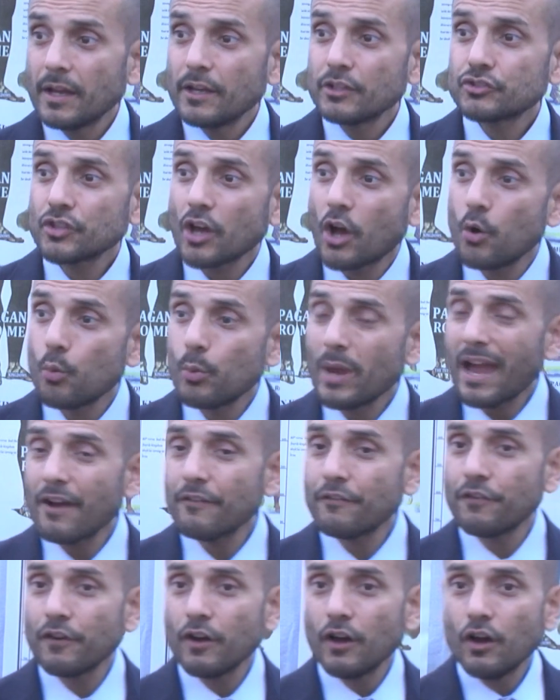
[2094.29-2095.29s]
So we
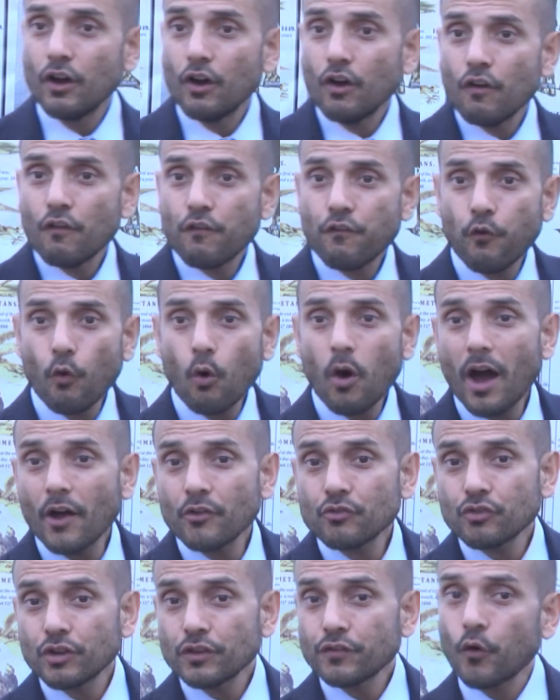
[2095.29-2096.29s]
have
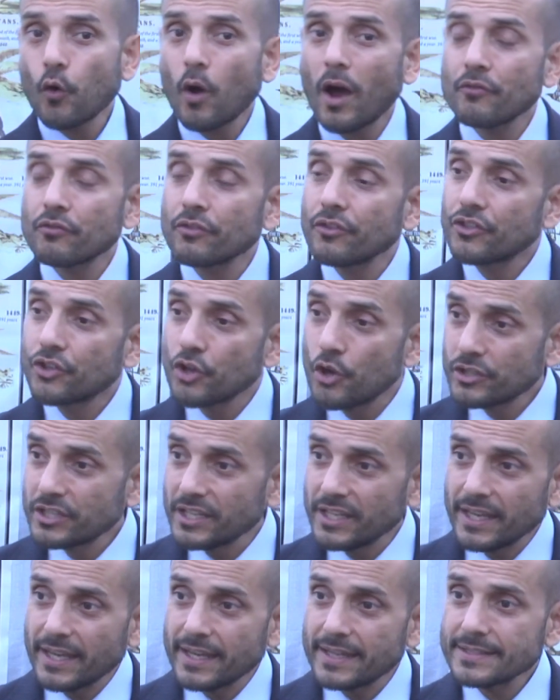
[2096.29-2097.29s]
400,
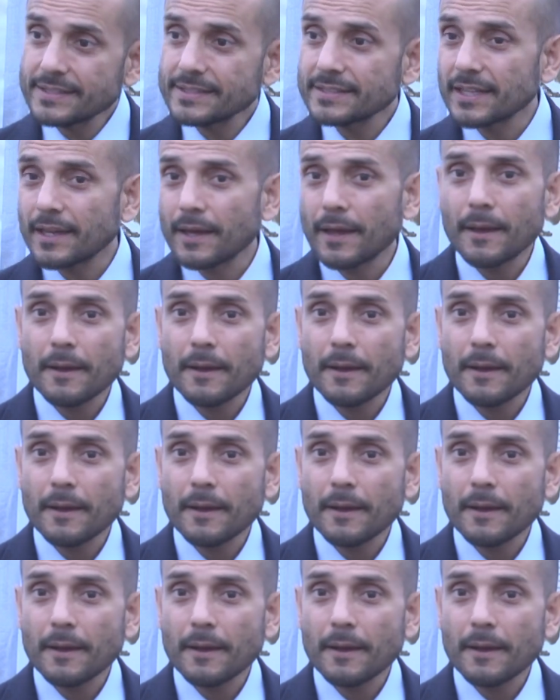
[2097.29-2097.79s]
430 years.